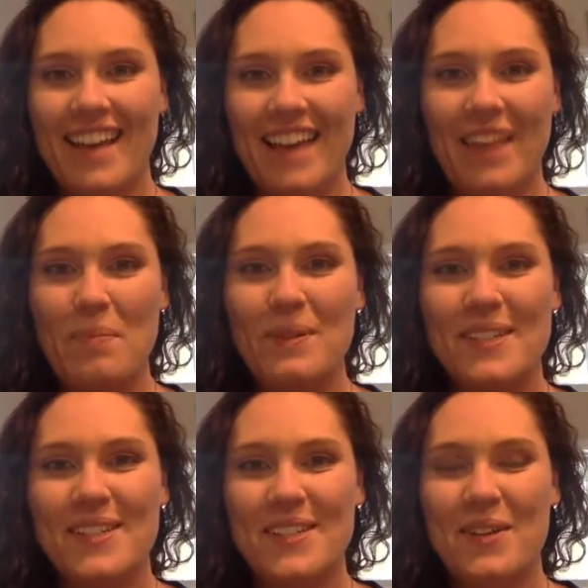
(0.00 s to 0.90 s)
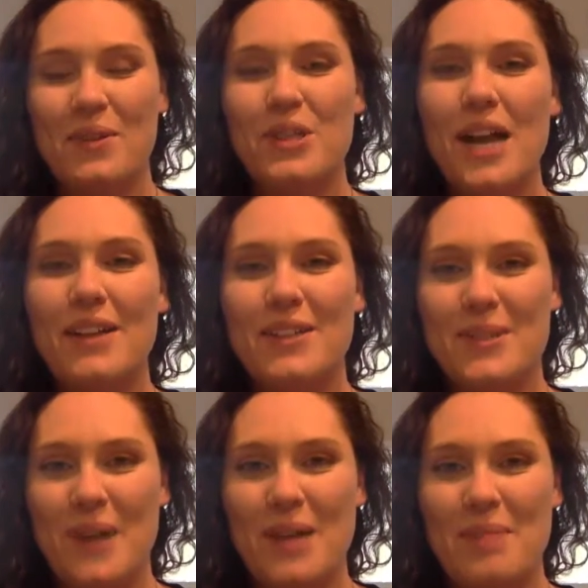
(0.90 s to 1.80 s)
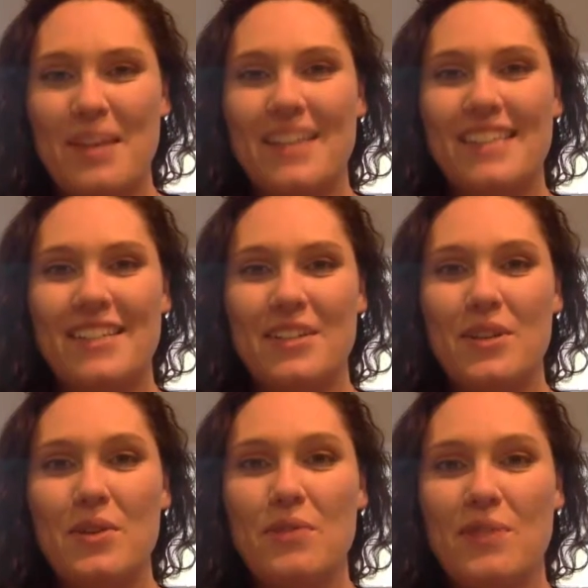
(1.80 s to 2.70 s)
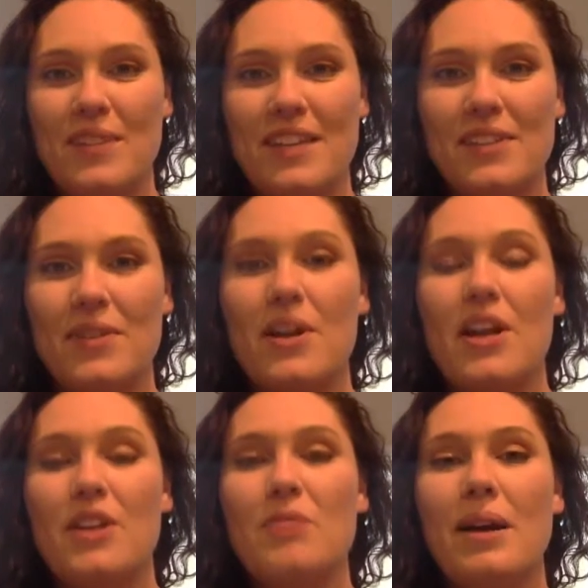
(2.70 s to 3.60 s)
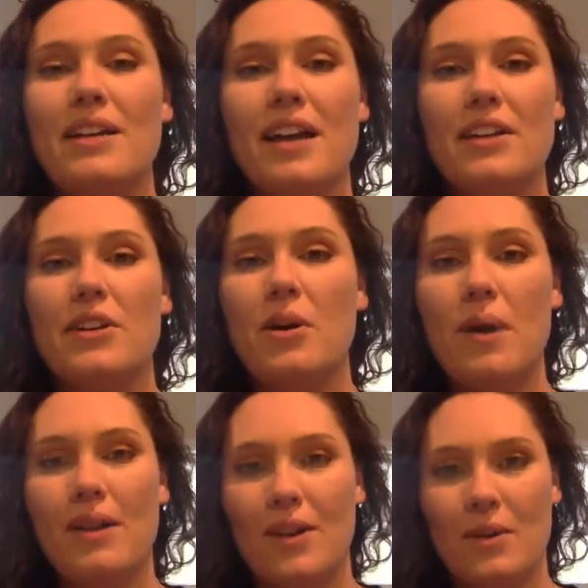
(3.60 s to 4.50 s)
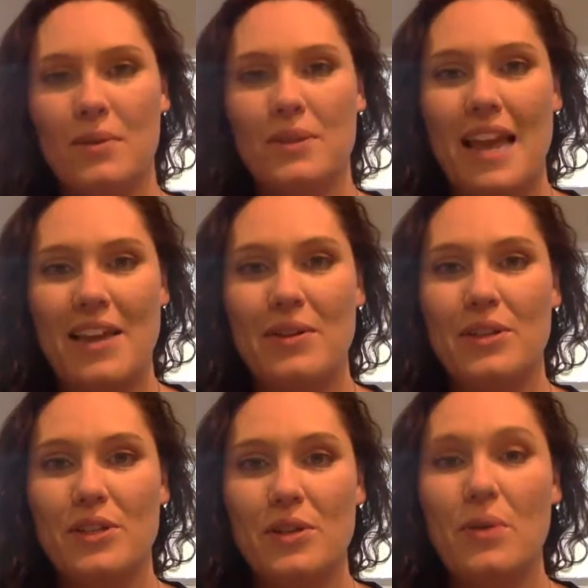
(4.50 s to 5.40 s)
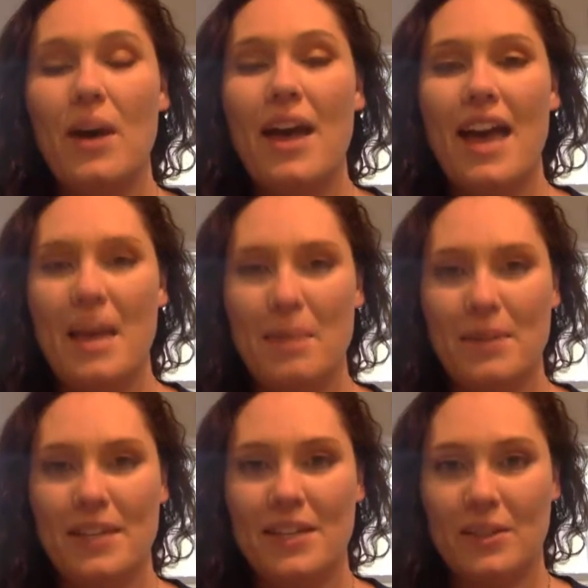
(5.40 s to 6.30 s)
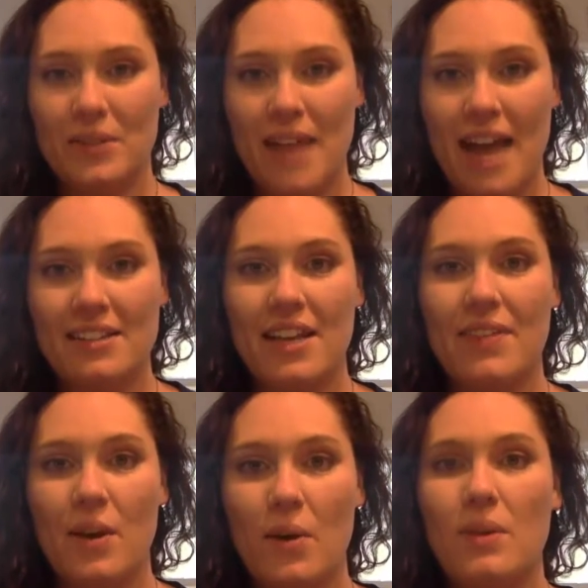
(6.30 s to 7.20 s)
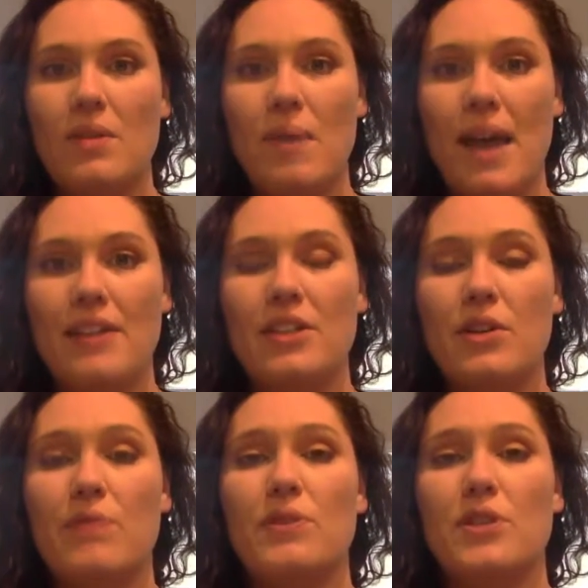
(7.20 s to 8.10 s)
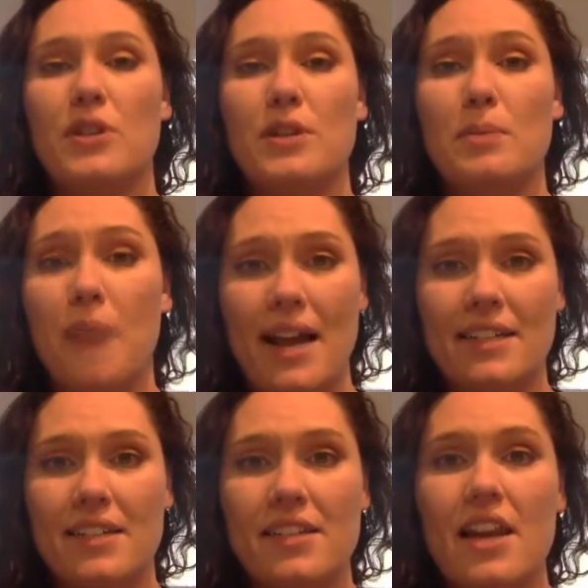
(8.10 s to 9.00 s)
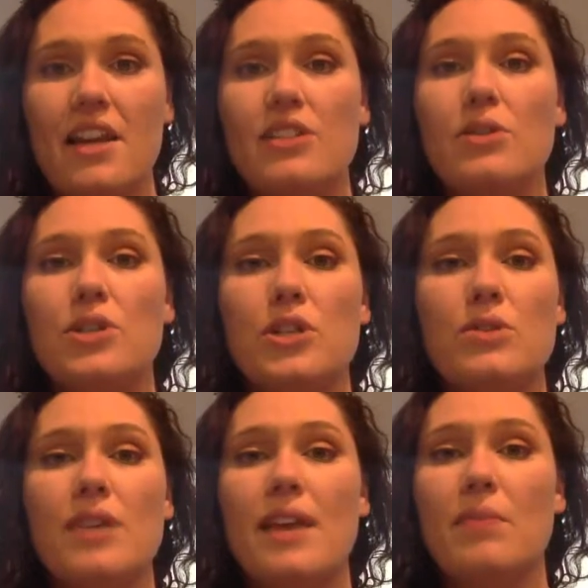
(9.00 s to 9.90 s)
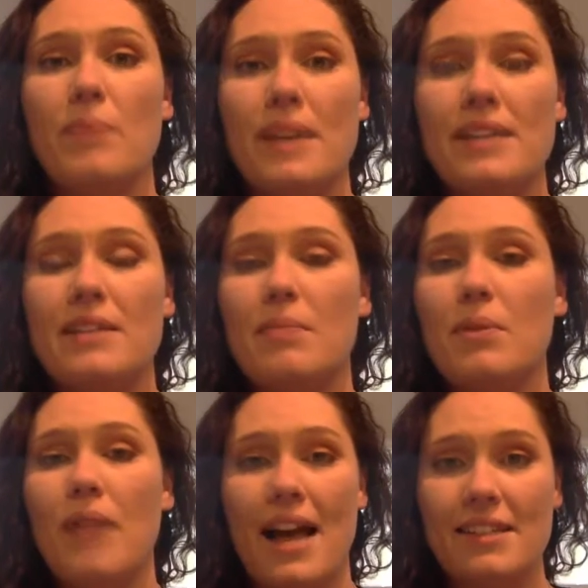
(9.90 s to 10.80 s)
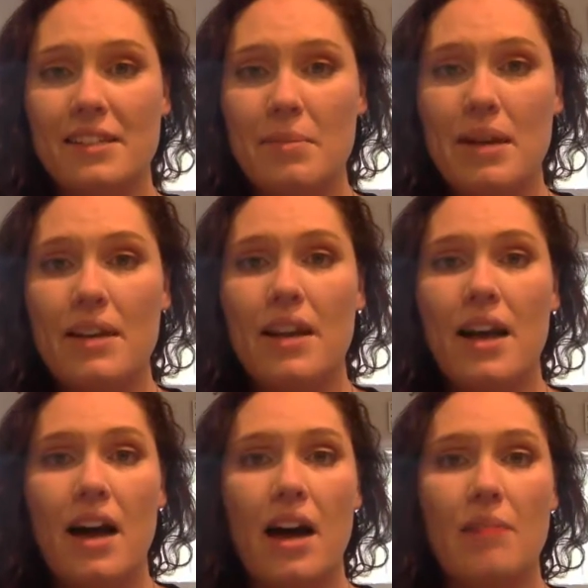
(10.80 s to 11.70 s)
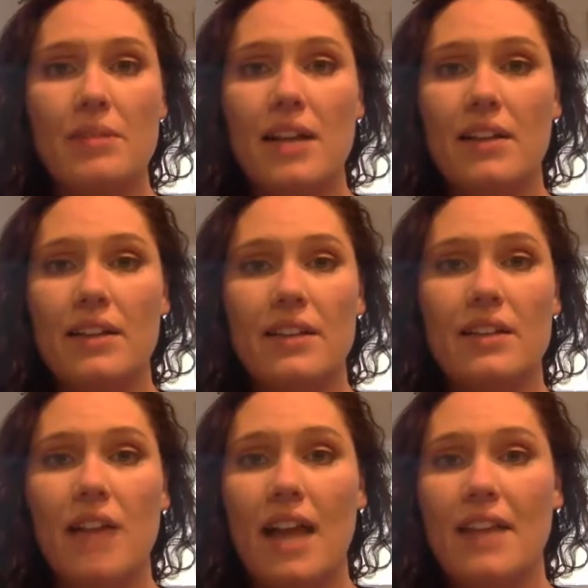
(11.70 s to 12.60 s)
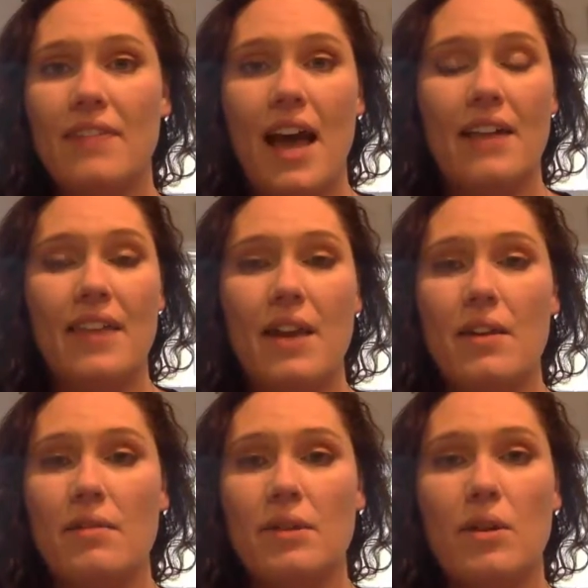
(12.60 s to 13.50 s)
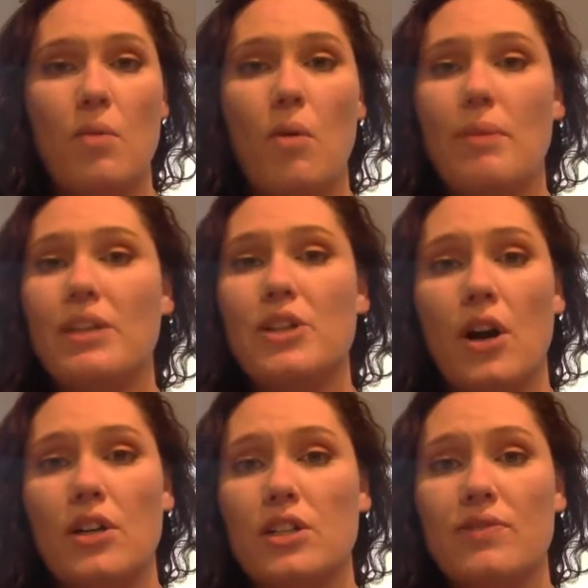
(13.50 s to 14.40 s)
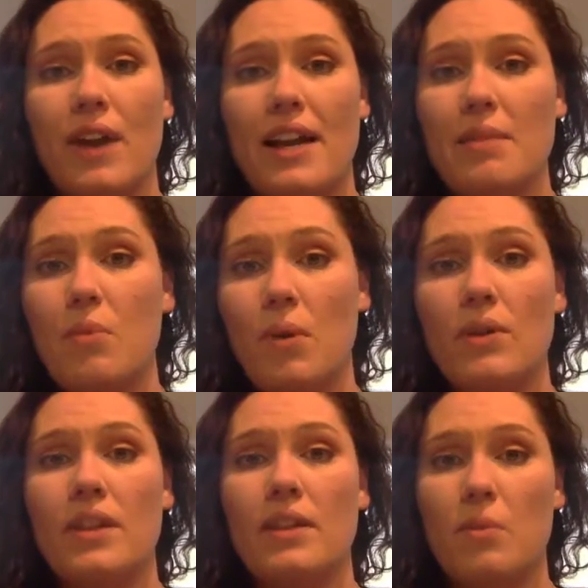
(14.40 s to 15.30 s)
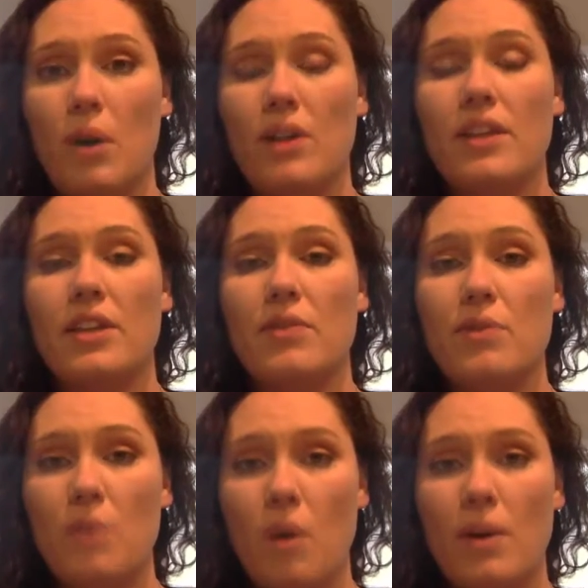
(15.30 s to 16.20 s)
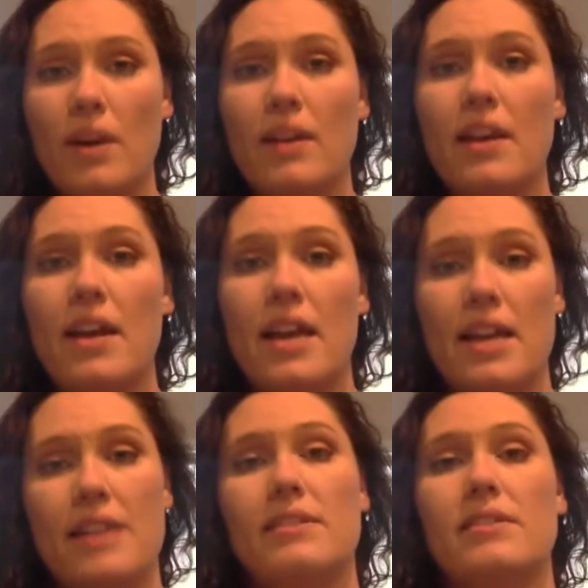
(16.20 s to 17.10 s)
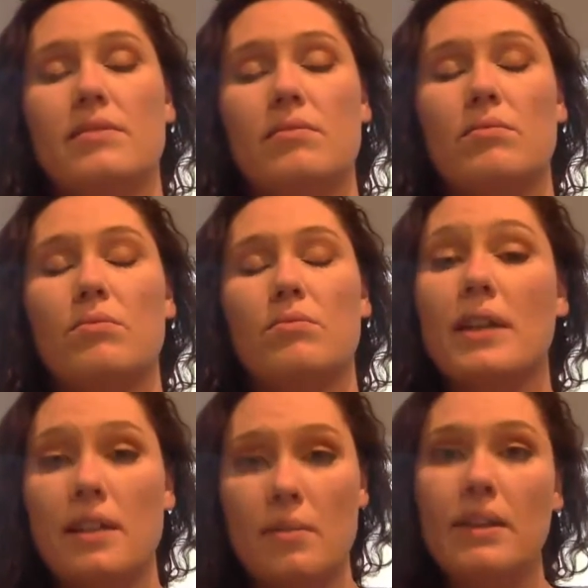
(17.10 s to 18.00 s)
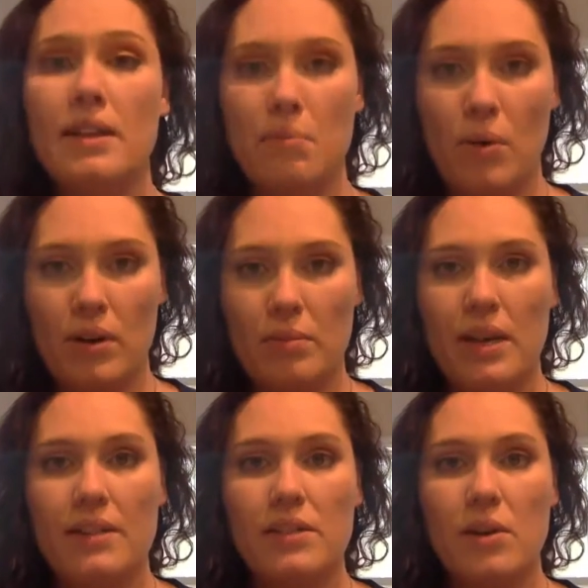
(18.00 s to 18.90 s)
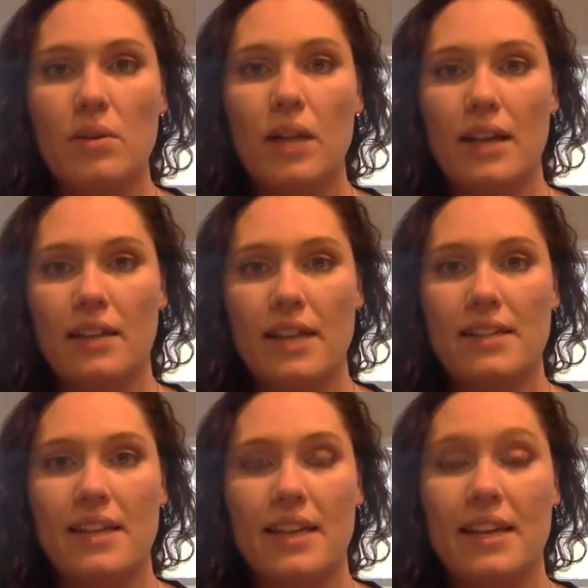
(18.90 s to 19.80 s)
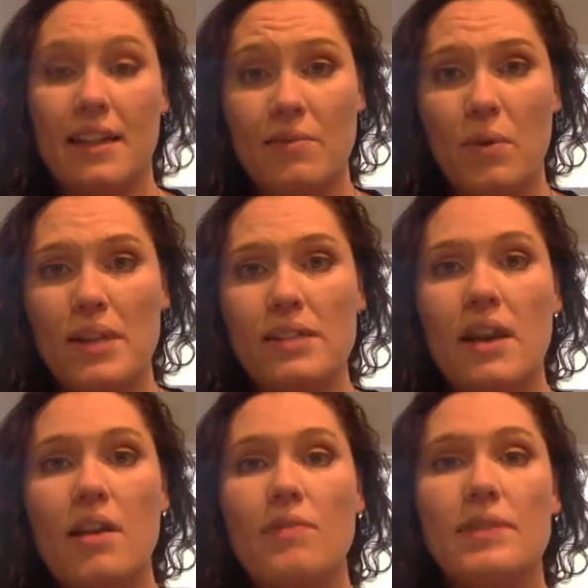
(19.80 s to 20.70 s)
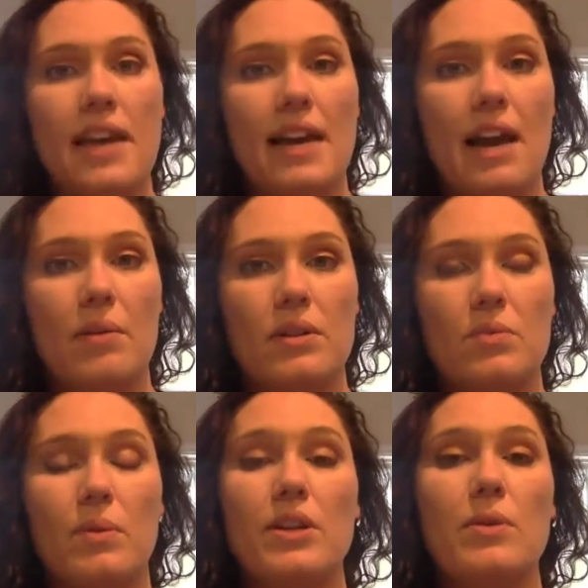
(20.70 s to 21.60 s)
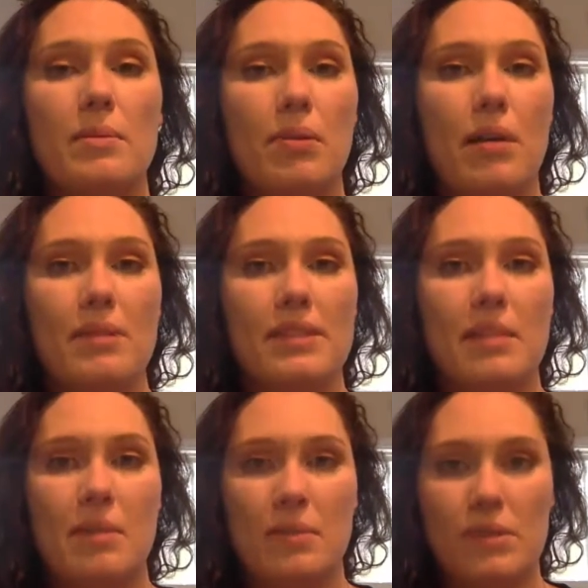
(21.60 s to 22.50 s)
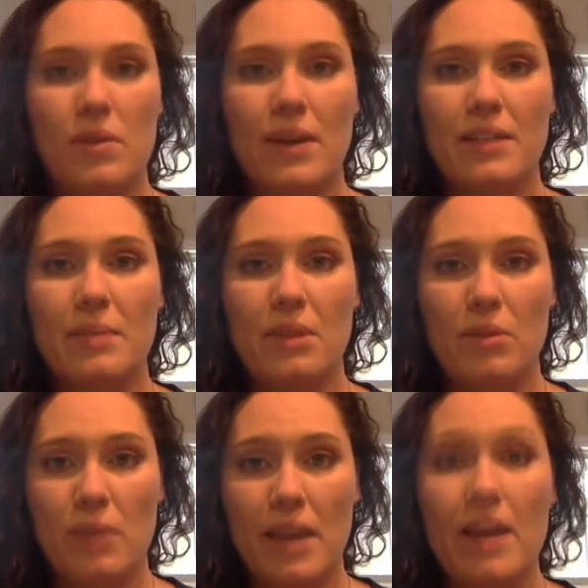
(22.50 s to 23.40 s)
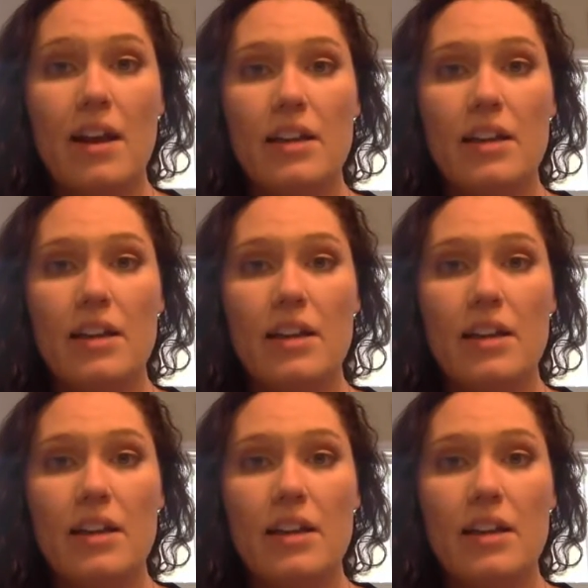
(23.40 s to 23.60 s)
And that presents another challenge, right? Because as a new freelancer, you might not know how long it will take you to do a particular task, and the only way to know for sure is practice. So choose a reasonable estimate, um, telling the client that they, you know, won't be charged for any more than the work that you've quoted is really, really important because no client likes getting an invoice for 10 hours when you had promised them it was going to be three.